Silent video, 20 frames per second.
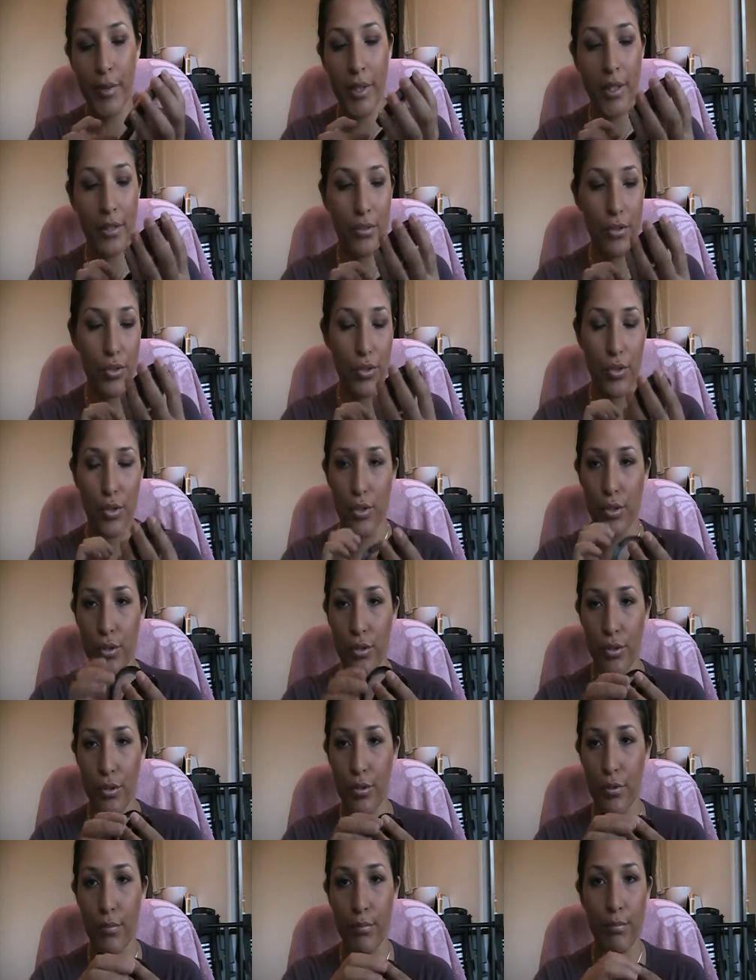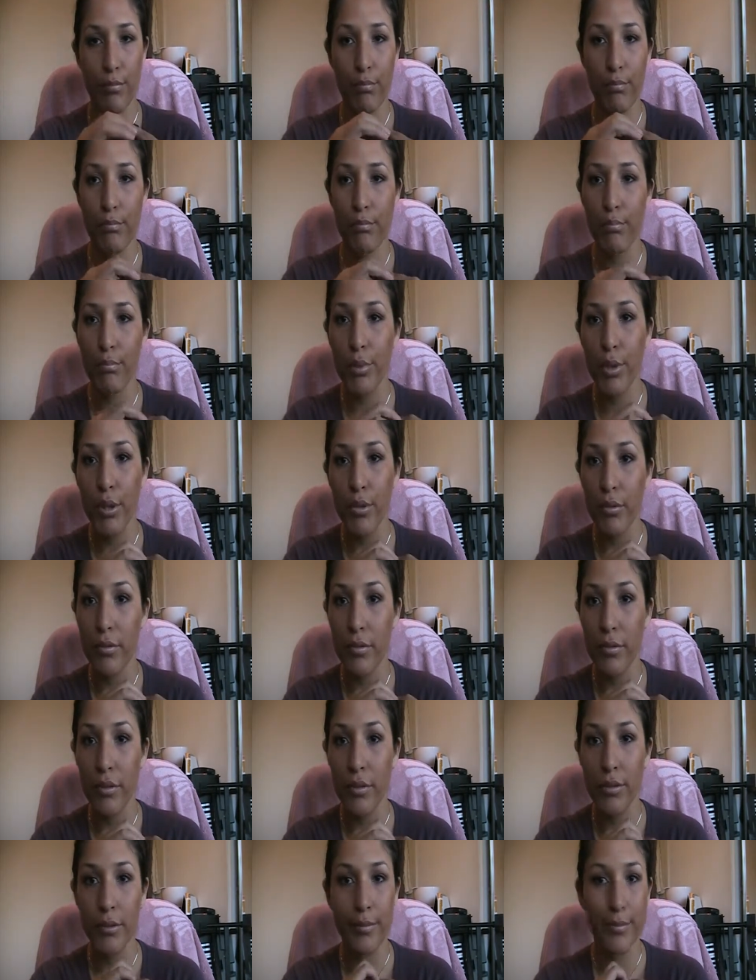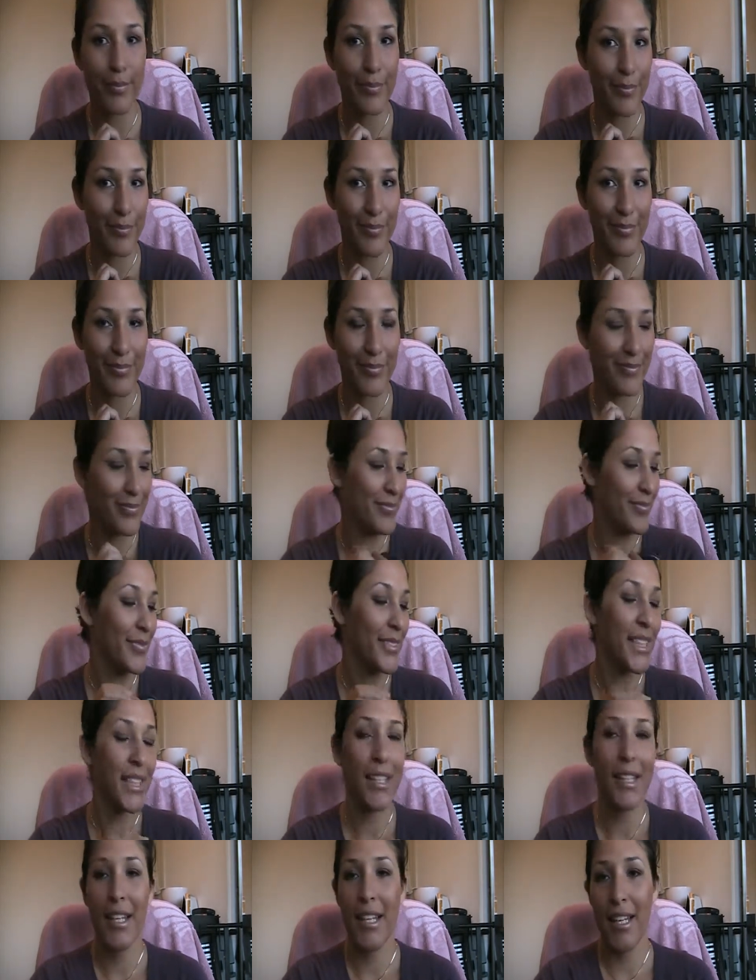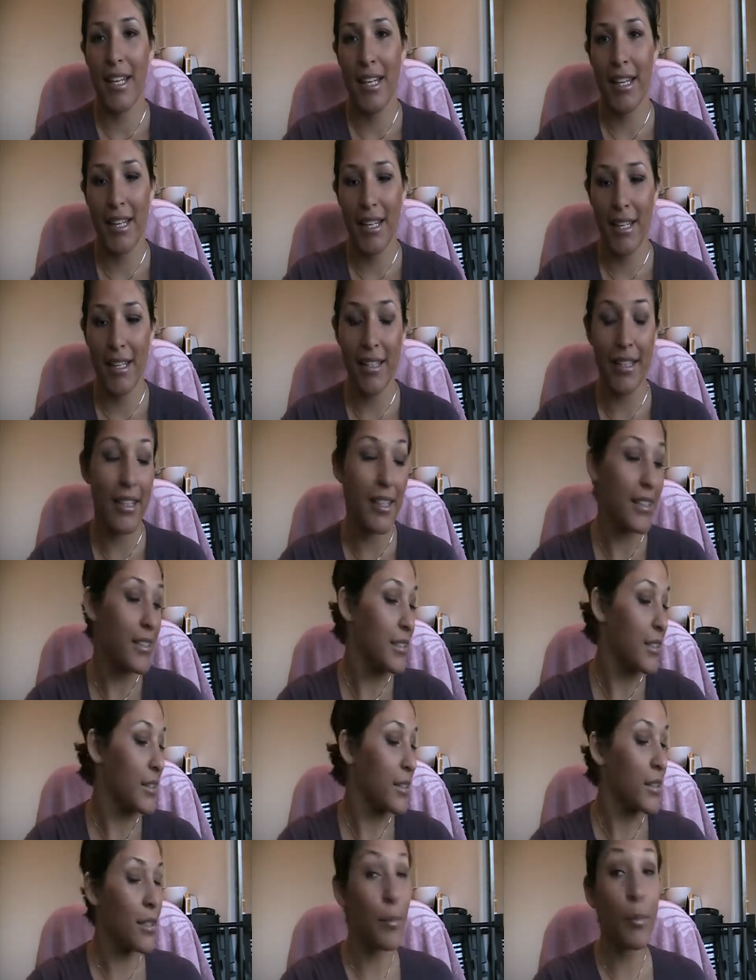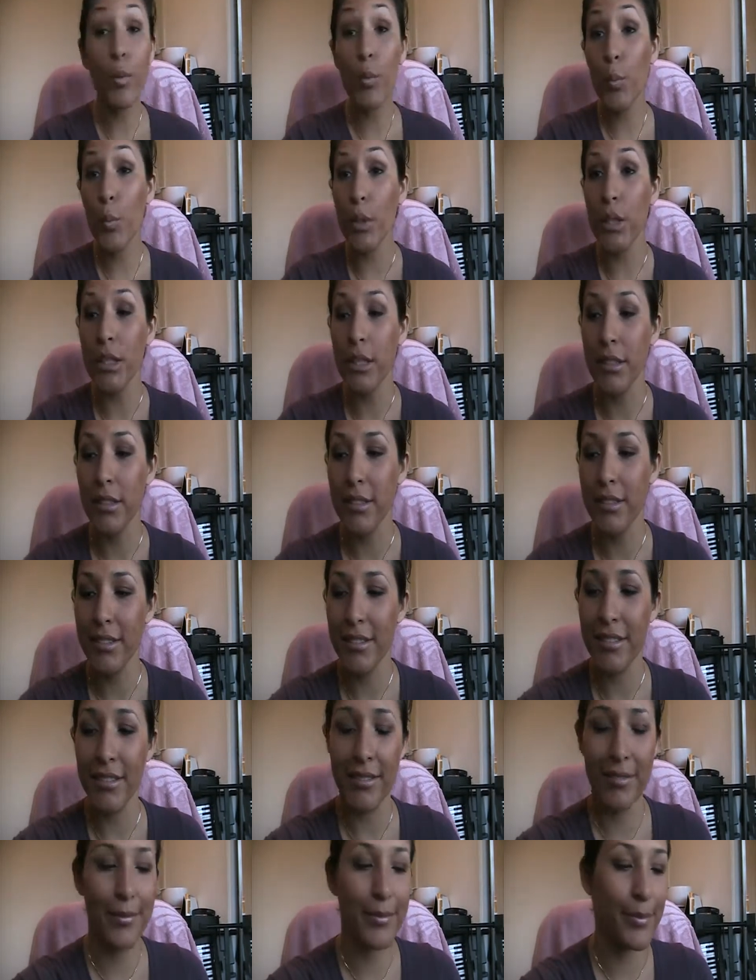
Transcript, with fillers: It's just beautiful. And that's number one.